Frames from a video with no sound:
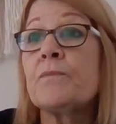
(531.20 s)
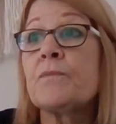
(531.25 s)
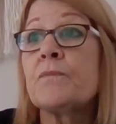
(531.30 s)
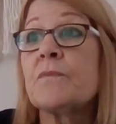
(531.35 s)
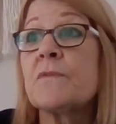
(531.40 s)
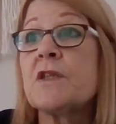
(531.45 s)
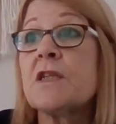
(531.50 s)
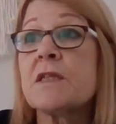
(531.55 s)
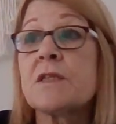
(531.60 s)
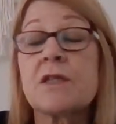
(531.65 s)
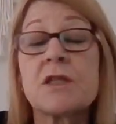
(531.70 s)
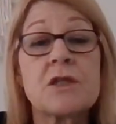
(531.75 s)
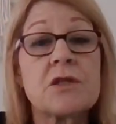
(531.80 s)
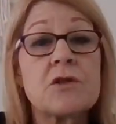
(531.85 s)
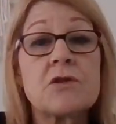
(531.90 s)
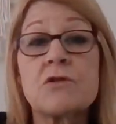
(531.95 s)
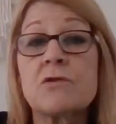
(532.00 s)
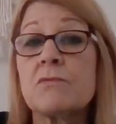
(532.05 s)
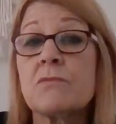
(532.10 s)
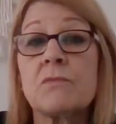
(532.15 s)
just,
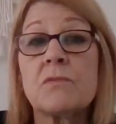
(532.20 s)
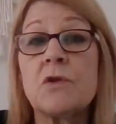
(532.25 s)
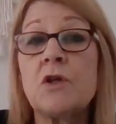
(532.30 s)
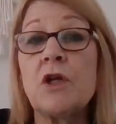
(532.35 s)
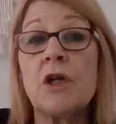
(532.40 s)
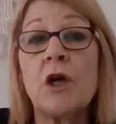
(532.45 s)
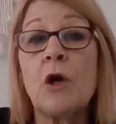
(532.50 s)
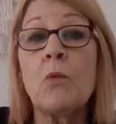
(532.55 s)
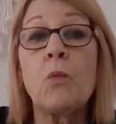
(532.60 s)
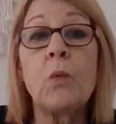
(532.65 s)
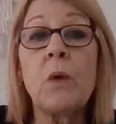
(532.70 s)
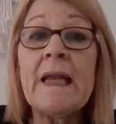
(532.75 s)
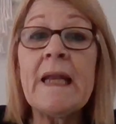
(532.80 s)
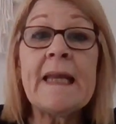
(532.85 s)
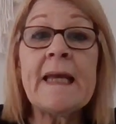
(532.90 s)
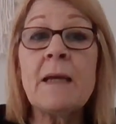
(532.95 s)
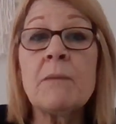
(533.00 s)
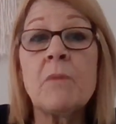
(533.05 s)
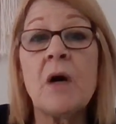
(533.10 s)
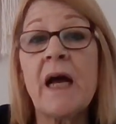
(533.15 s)

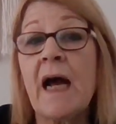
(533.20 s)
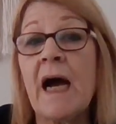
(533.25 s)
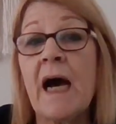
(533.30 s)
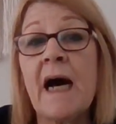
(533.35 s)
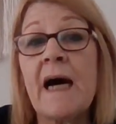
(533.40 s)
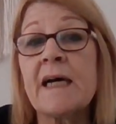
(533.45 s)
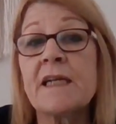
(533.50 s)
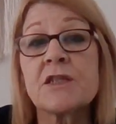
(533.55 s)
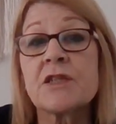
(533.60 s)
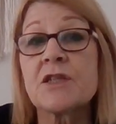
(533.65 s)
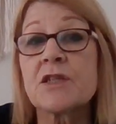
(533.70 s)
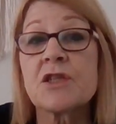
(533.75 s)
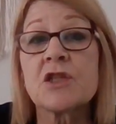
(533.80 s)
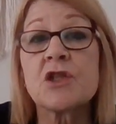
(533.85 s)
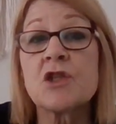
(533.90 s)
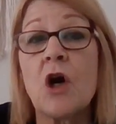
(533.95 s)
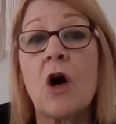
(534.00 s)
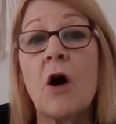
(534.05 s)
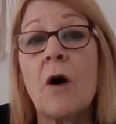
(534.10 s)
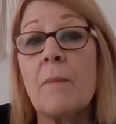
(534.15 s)
willing my heart to
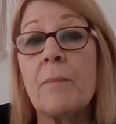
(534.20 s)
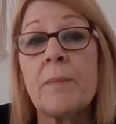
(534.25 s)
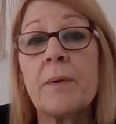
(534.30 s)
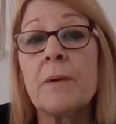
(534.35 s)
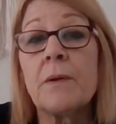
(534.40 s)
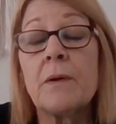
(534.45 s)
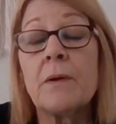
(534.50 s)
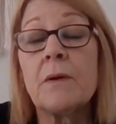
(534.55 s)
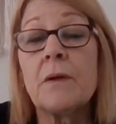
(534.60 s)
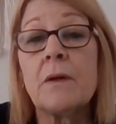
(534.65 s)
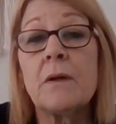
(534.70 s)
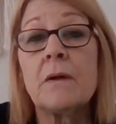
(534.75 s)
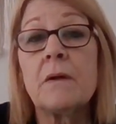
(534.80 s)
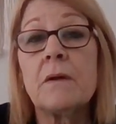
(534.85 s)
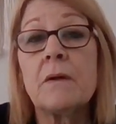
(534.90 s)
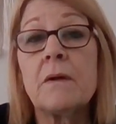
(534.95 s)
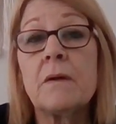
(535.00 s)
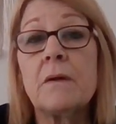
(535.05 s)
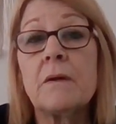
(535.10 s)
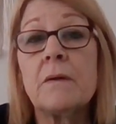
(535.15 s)
stop.
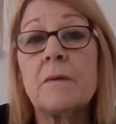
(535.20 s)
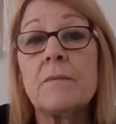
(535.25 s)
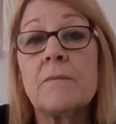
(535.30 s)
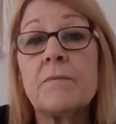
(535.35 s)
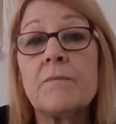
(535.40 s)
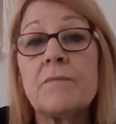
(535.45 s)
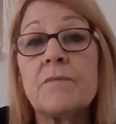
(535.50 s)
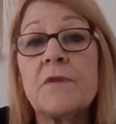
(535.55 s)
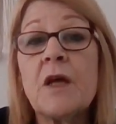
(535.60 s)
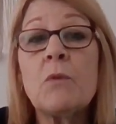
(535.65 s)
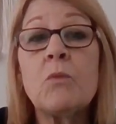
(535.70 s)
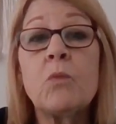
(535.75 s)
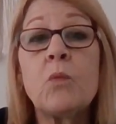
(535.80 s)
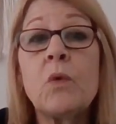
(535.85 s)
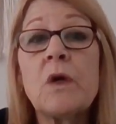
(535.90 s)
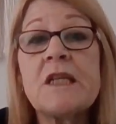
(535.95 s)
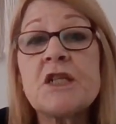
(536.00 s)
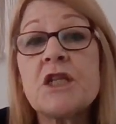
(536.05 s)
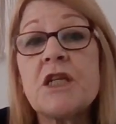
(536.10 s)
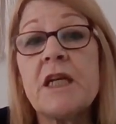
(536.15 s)
They're
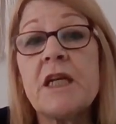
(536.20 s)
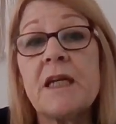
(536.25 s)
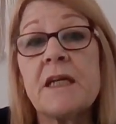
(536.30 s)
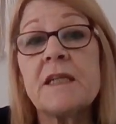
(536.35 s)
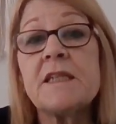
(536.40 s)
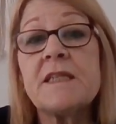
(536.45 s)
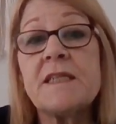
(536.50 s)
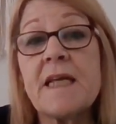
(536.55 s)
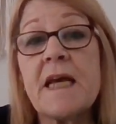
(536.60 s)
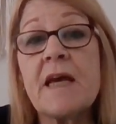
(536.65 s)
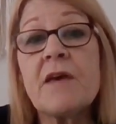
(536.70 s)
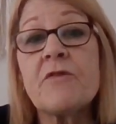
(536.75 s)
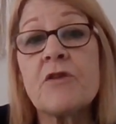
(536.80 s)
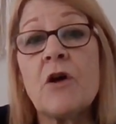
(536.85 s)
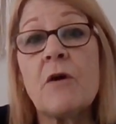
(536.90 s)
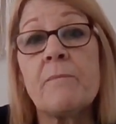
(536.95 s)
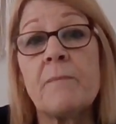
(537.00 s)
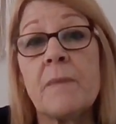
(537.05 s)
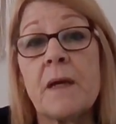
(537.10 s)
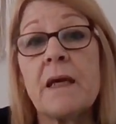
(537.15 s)
wishing death
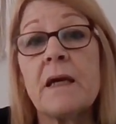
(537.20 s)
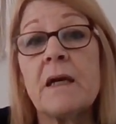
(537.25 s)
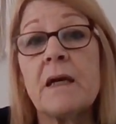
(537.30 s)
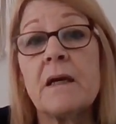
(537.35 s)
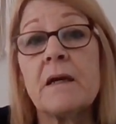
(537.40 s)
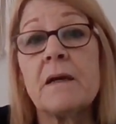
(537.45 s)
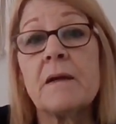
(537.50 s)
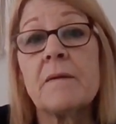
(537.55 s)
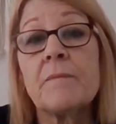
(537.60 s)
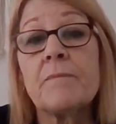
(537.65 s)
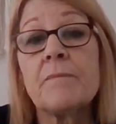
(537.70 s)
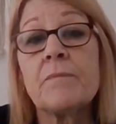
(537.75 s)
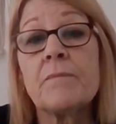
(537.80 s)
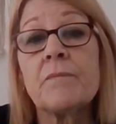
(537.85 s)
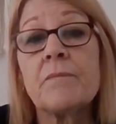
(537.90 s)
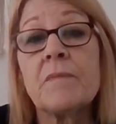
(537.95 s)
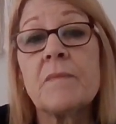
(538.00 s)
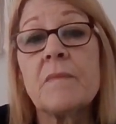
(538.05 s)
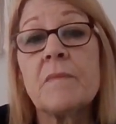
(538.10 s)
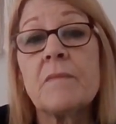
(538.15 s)
on me.
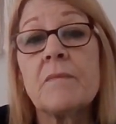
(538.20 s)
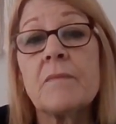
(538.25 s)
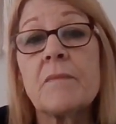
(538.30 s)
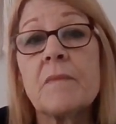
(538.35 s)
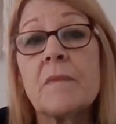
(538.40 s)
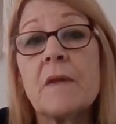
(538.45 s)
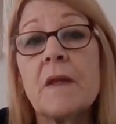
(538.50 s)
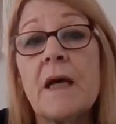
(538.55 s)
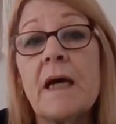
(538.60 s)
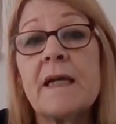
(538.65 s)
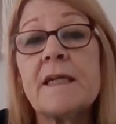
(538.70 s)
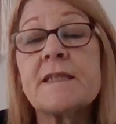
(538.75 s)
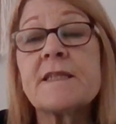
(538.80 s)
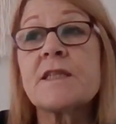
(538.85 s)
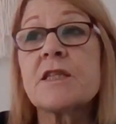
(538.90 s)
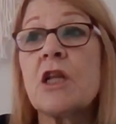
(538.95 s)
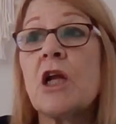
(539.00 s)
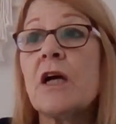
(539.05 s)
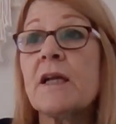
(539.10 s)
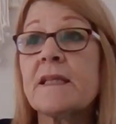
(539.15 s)
And
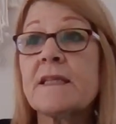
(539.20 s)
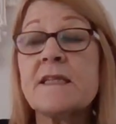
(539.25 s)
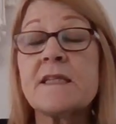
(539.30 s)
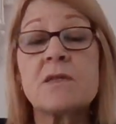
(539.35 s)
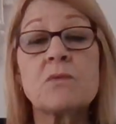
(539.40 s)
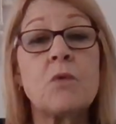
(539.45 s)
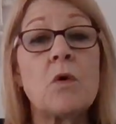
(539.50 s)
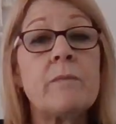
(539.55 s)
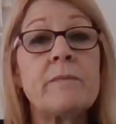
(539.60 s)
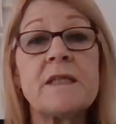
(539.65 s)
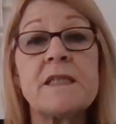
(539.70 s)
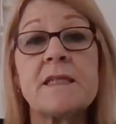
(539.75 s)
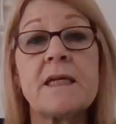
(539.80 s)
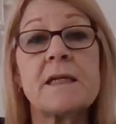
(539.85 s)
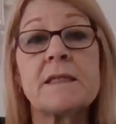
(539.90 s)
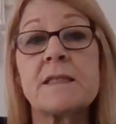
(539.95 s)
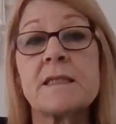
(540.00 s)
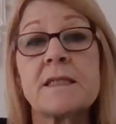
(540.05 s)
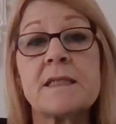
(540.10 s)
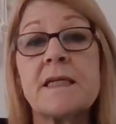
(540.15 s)
it's like this woman
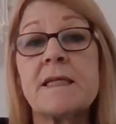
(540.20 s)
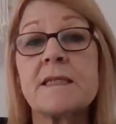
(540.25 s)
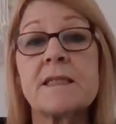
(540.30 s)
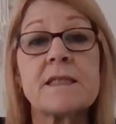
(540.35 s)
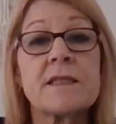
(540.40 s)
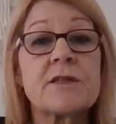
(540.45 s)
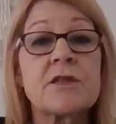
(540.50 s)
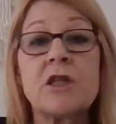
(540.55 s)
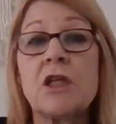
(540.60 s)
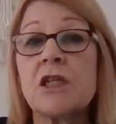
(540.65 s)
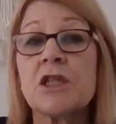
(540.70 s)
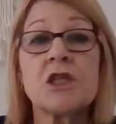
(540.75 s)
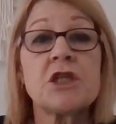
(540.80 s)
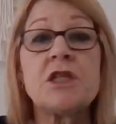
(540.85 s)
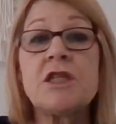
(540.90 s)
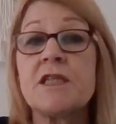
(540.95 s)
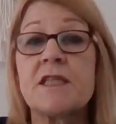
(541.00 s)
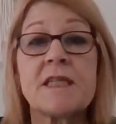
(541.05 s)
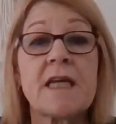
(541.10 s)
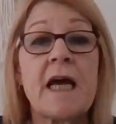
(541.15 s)
downstairs, it's like
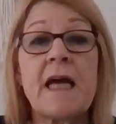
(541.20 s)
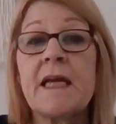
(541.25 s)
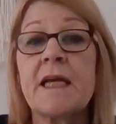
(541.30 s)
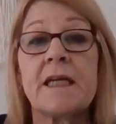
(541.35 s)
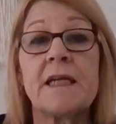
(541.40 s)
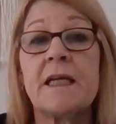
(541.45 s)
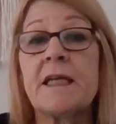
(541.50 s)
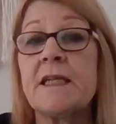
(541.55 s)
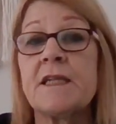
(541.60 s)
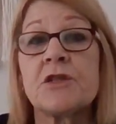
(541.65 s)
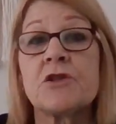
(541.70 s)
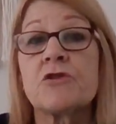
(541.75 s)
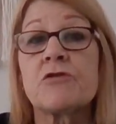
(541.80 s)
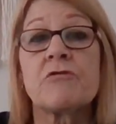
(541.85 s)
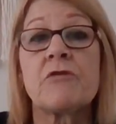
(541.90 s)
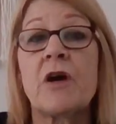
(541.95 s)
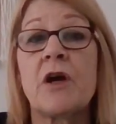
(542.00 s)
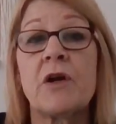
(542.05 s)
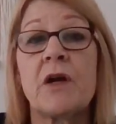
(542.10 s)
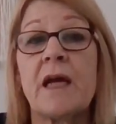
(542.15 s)
she's taken it into
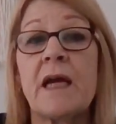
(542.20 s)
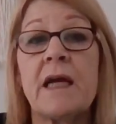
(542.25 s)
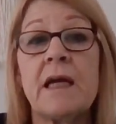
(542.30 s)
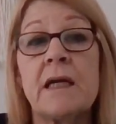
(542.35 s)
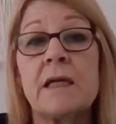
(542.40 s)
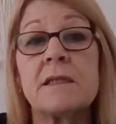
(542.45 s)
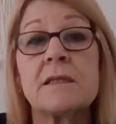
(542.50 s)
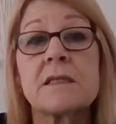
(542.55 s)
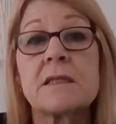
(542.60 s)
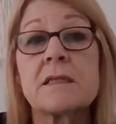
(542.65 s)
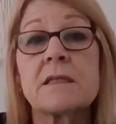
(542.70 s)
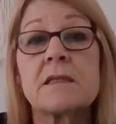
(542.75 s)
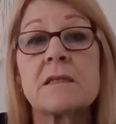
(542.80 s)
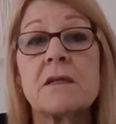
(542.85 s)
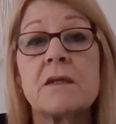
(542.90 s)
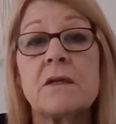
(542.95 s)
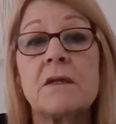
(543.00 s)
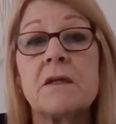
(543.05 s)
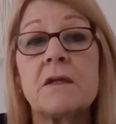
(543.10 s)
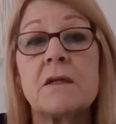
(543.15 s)
her own hands.
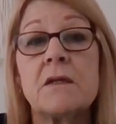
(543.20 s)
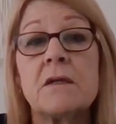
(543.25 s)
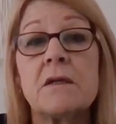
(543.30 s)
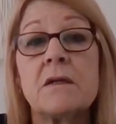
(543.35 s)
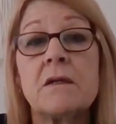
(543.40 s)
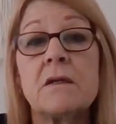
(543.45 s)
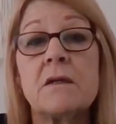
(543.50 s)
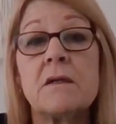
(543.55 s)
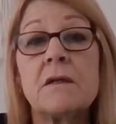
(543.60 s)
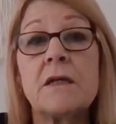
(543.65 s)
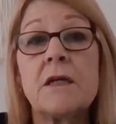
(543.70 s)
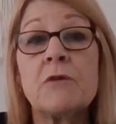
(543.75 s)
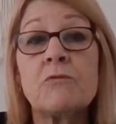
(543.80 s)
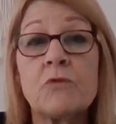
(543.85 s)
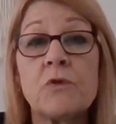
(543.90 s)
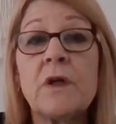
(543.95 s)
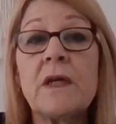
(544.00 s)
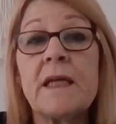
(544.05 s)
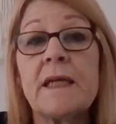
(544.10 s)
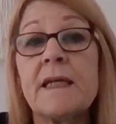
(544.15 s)
It
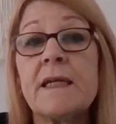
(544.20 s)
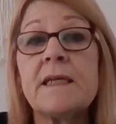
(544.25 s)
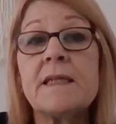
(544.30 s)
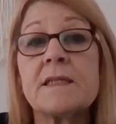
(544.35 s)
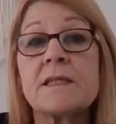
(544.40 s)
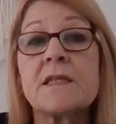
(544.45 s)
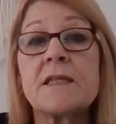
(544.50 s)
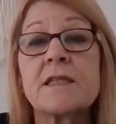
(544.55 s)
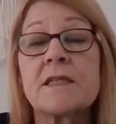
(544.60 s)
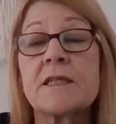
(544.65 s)
really is. It's